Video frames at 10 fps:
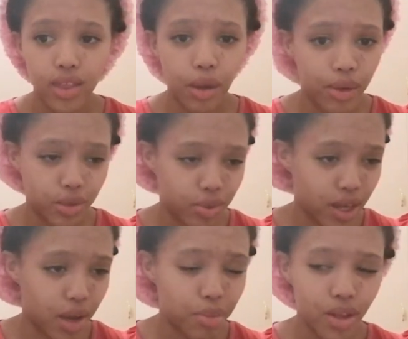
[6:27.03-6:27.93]
They must be
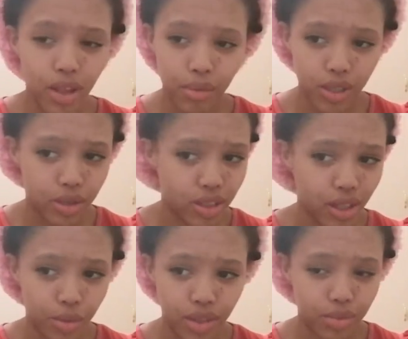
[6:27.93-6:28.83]
happy. They must
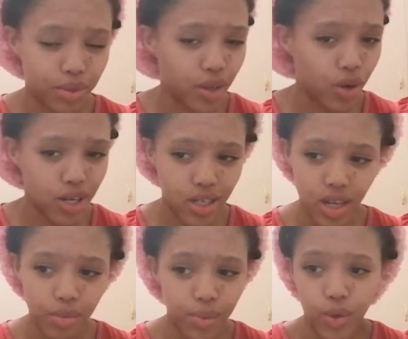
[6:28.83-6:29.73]
they must be
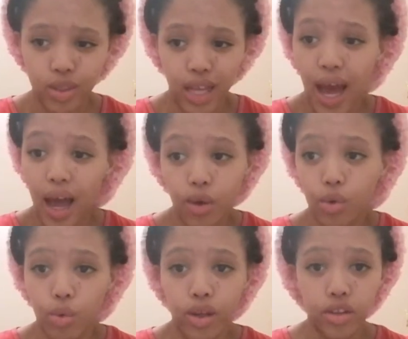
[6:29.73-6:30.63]
content because I don't
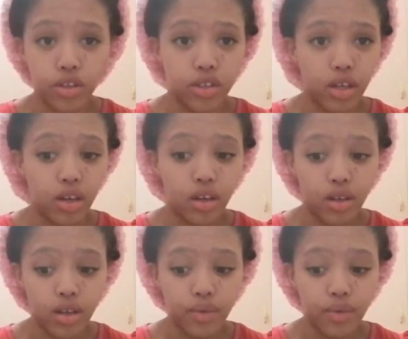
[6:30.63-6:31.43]
know what they're saying,